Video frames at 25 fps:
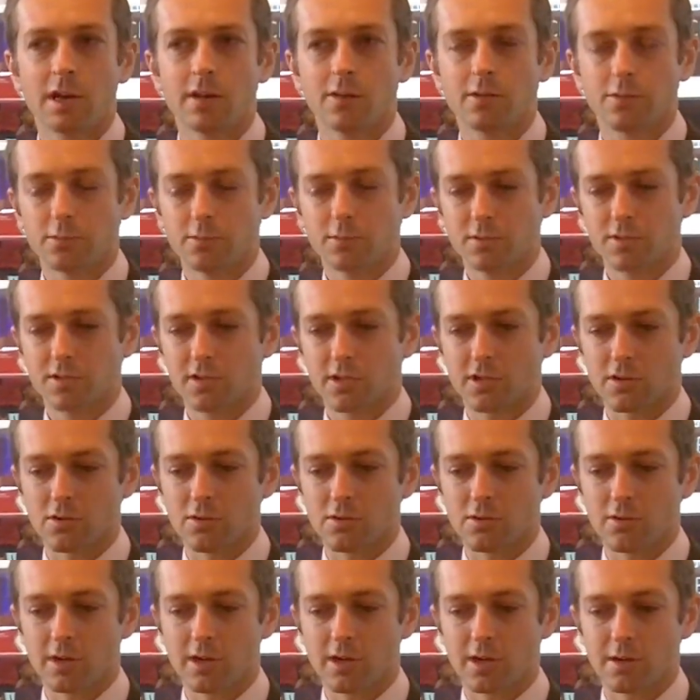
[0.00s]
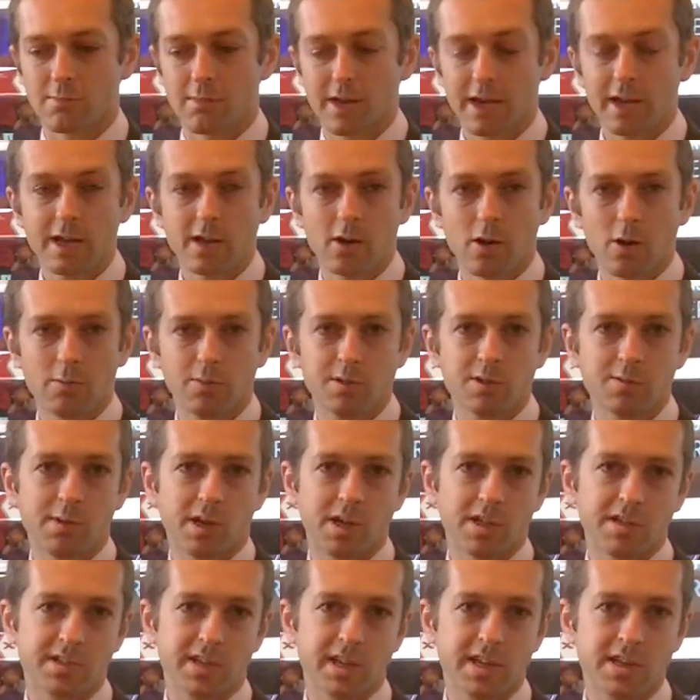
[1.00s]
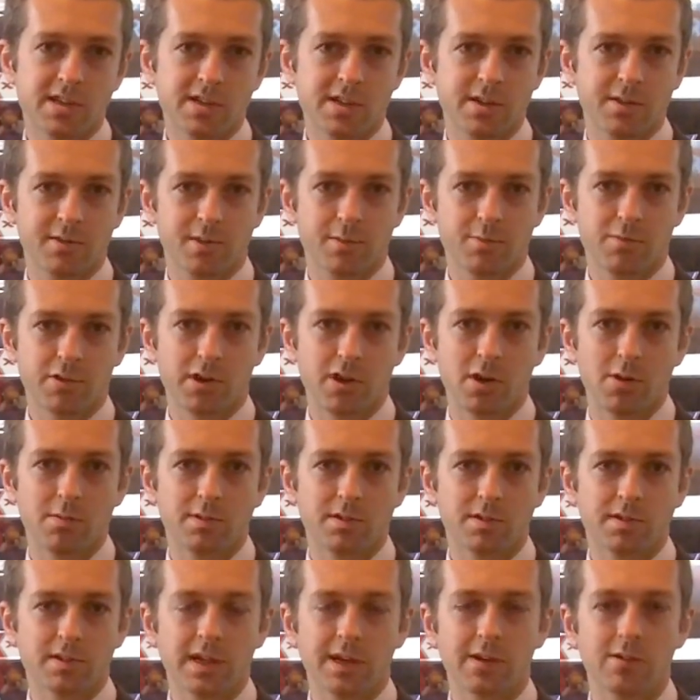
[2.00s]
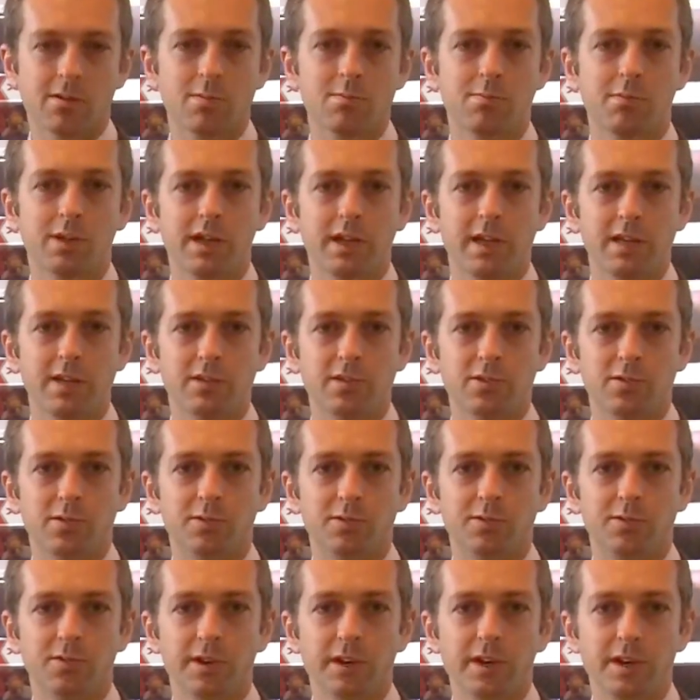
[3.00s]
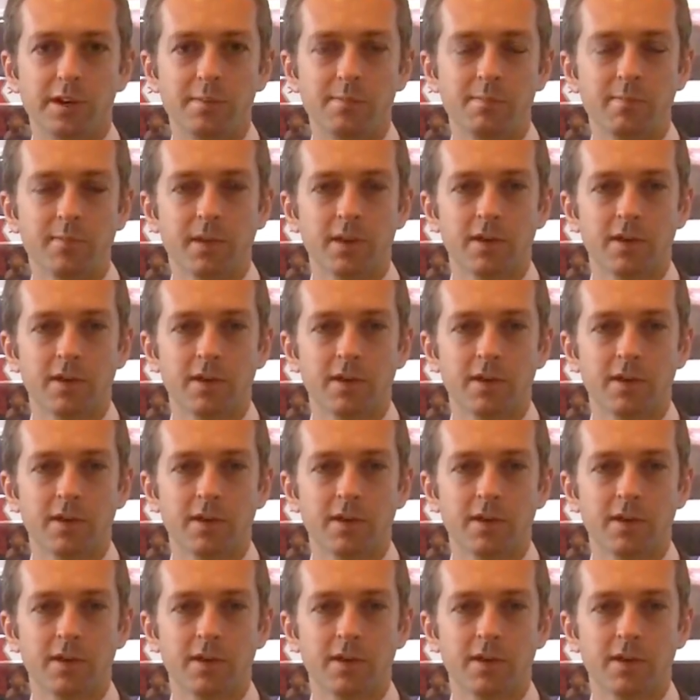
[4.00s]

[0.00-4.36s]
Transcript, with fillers: and also um, any optimization of the probe is now completely tool-free.